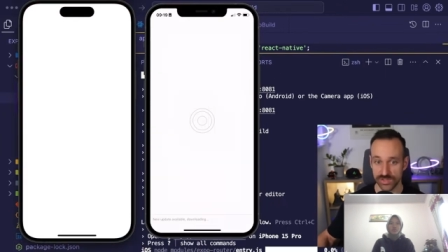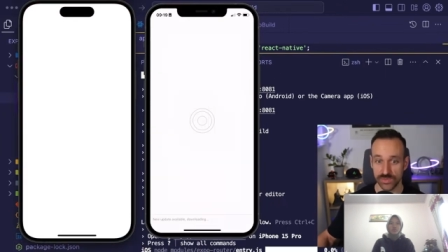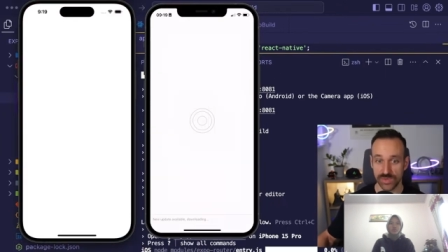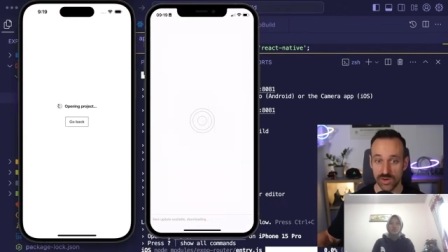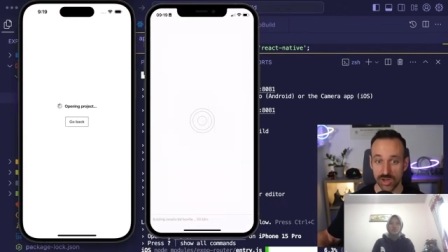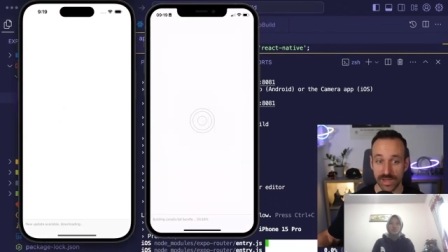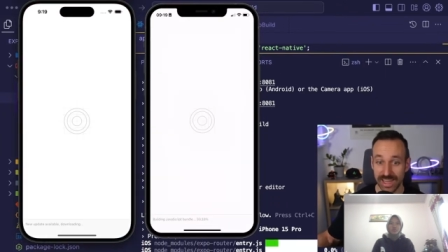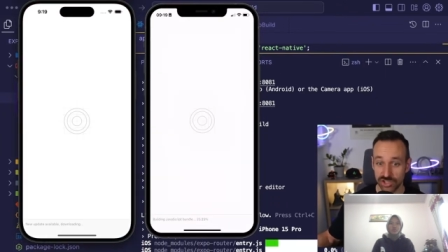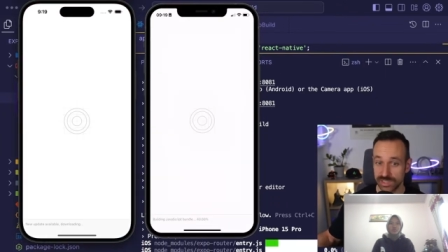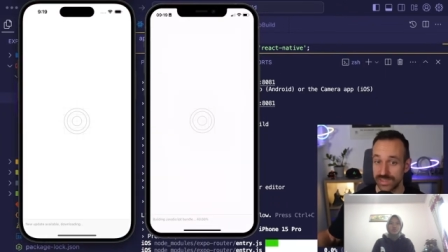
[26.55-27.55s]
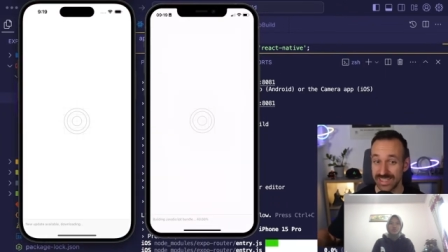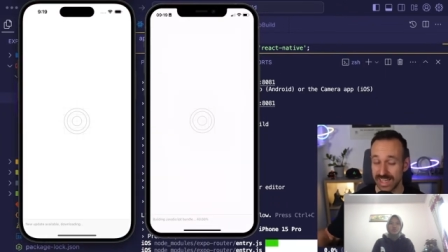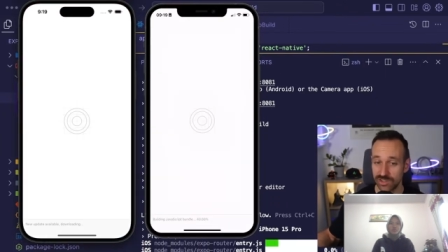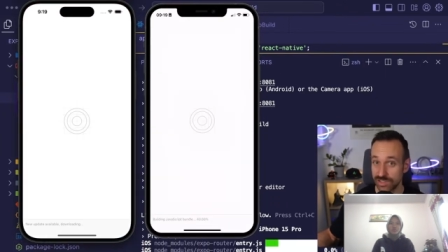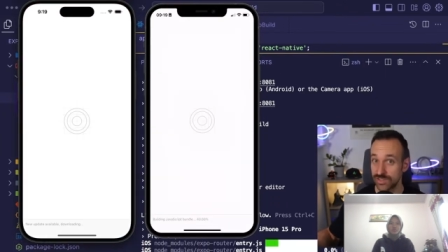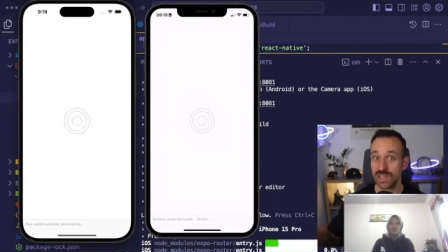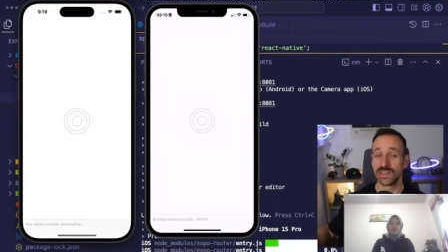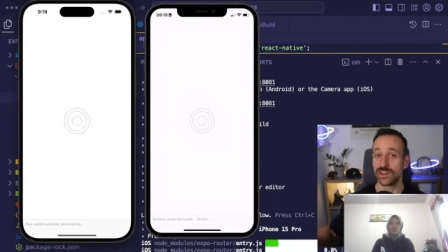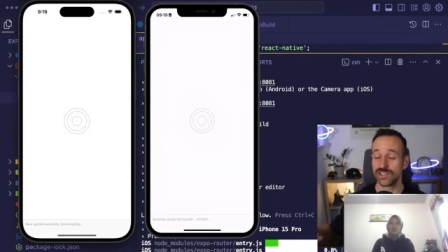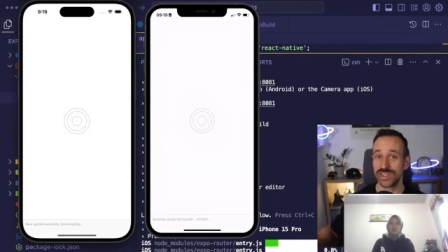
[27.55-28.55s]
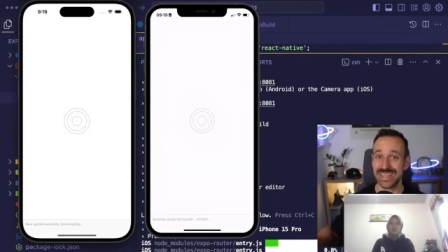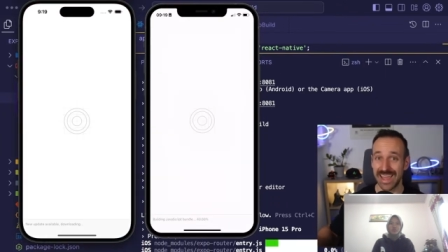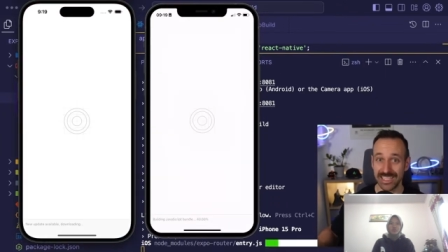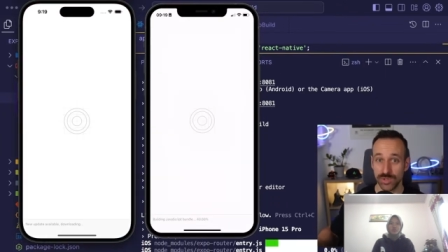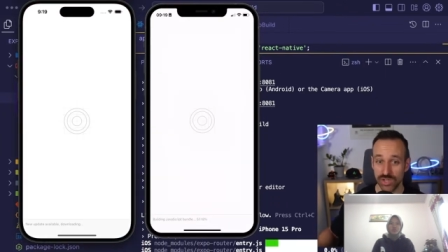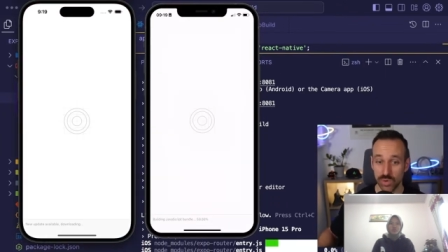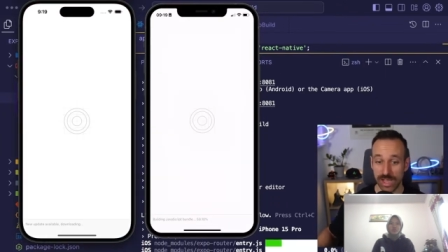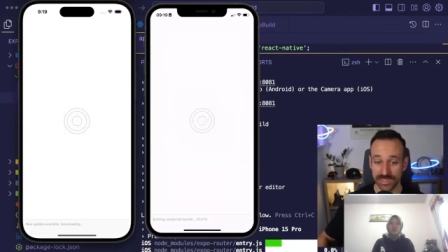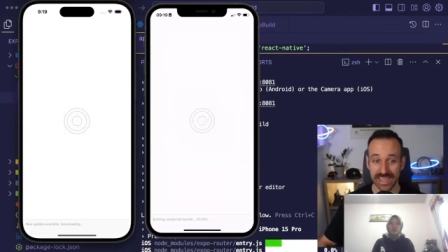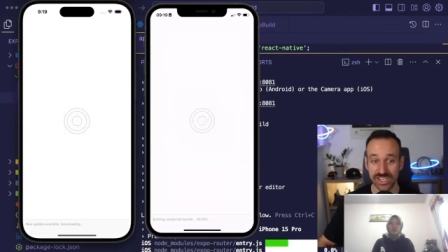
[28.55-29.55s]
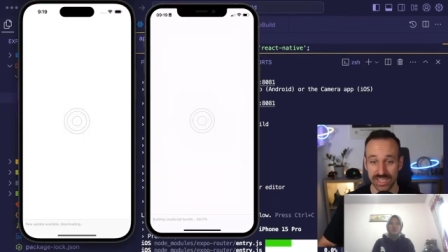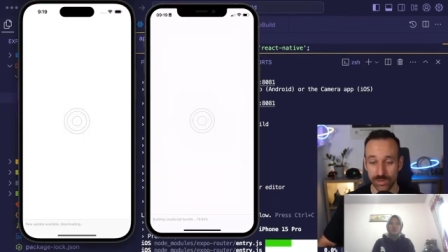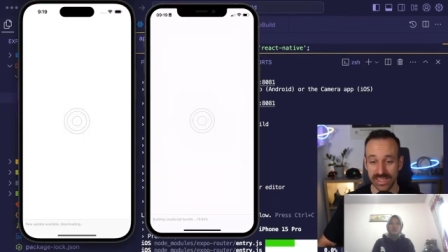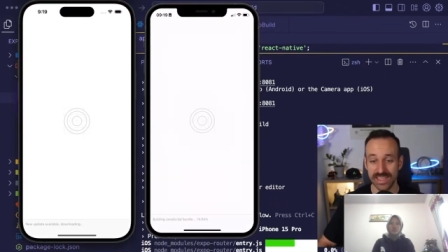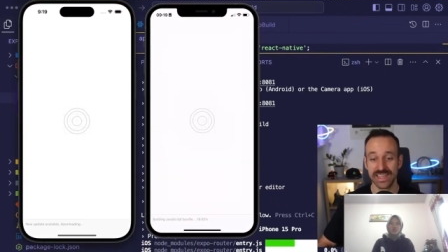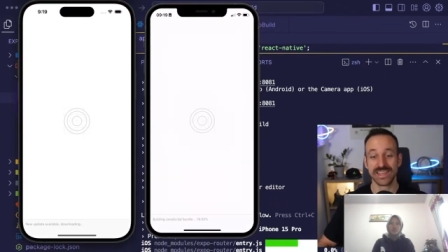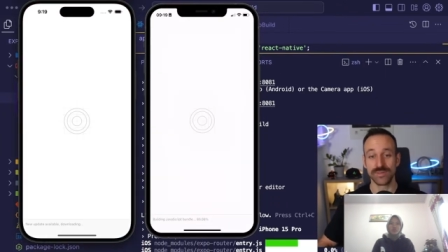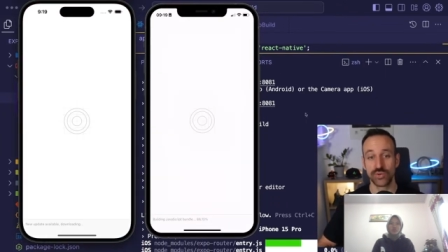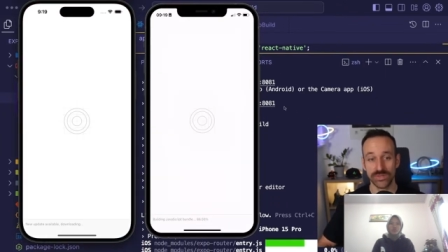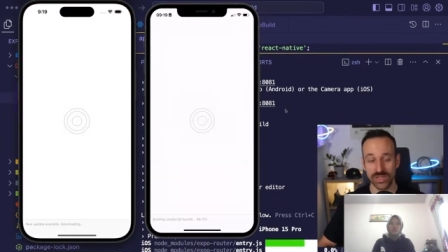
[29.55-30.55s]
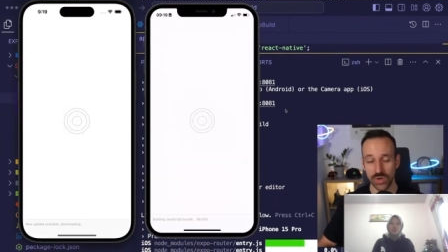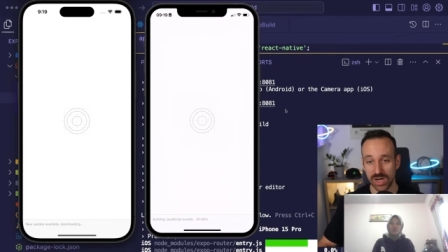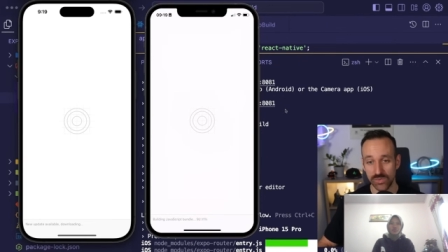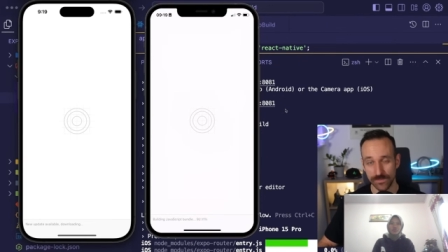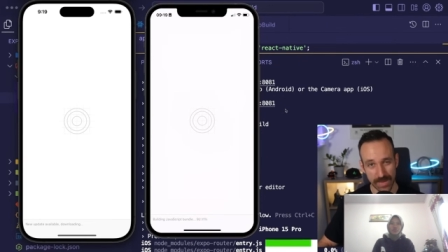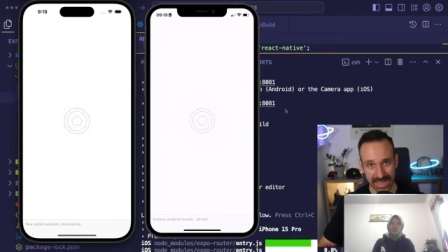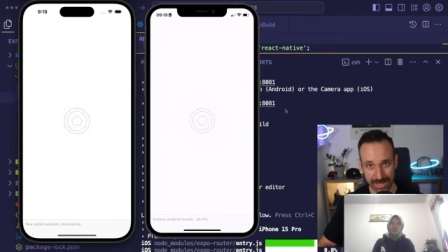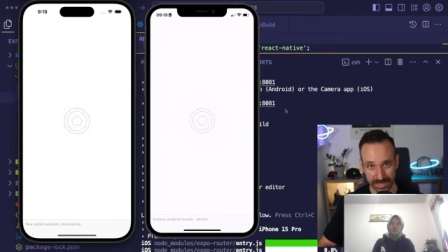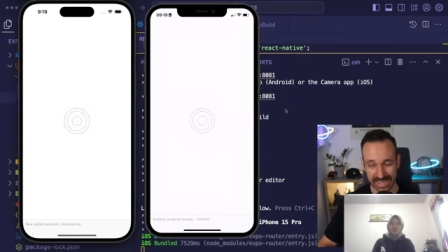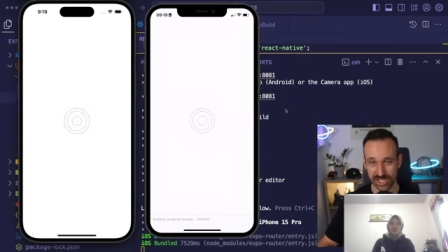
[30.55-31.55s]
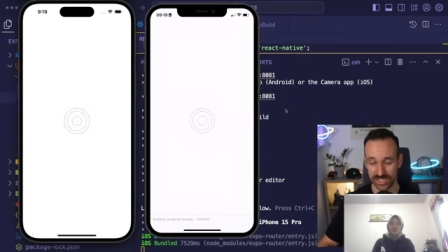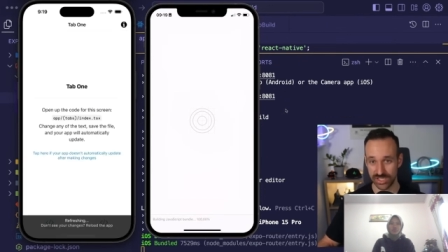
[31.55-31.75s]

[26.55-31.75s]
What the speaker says: So now on my actual device, I can also launch the Expo Go application, and I will get the preview of my application.